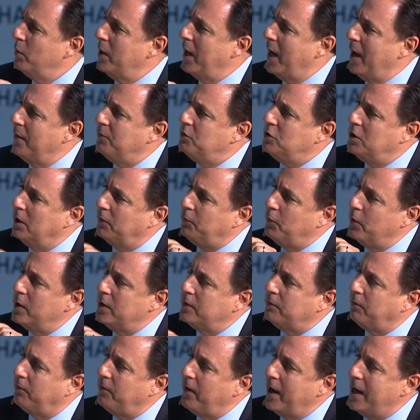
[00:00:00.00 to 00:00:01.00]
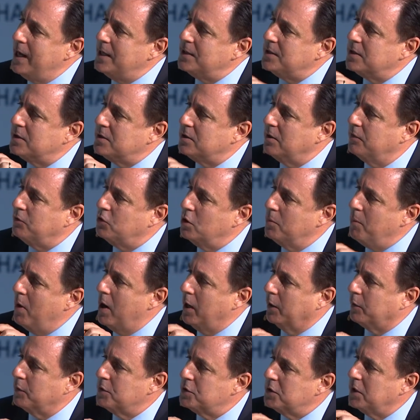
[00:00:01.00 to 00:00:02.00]
we have different phases of
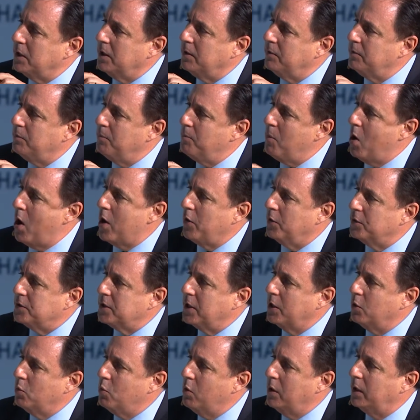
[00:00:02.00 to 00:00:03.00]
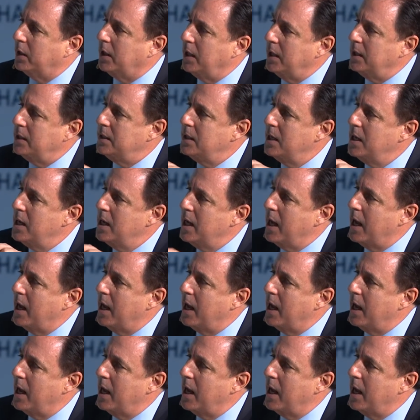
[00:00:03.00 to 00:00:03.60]
democracy, models that are working,